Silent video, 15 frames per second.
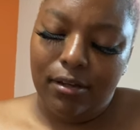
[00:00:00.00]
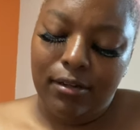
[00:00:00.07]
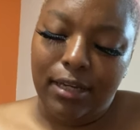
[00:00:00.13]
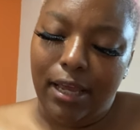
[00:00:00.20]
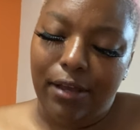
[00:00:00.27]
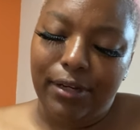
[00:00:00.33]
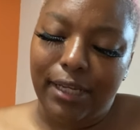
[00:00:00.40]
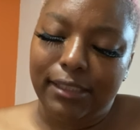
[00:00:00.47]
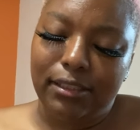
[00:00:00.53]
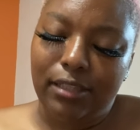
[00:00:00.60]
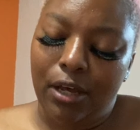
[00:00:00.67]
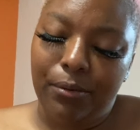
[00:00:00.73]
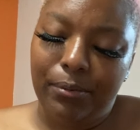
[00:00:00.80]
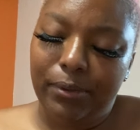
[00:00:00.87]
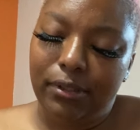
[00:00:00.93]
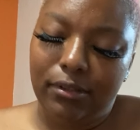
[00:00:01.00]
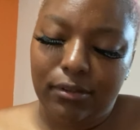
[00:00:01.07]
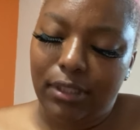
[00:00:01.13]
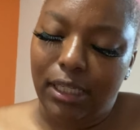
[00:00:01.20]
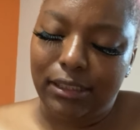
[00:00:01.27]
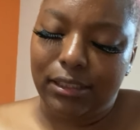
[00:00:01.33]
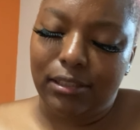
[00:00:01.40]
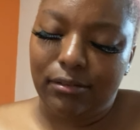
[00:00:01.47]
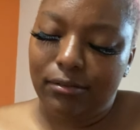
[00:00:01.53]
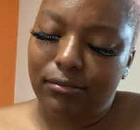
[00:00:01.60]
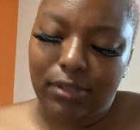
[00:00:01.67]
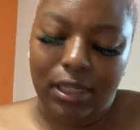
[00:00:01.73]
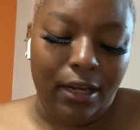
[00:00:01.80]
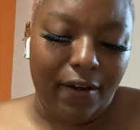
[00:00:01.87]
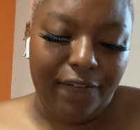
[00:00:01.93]
Now let's go. let's
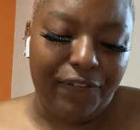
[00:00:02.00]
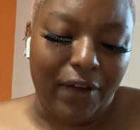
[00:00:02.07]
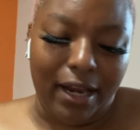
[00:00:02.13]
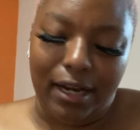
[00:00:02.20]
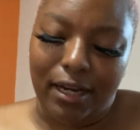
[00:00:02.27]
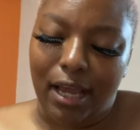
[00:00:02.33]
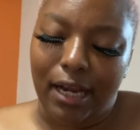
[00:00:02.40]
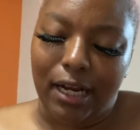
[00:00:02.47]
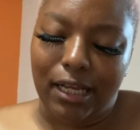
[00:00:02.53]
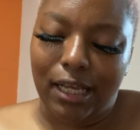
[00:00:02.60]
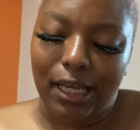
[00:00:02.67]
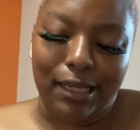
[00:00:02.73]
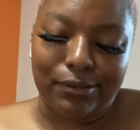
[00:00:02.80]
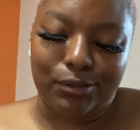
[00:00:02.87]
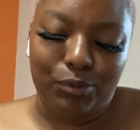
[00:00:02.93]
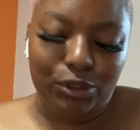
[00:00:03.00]
clarify the Knight of Cups.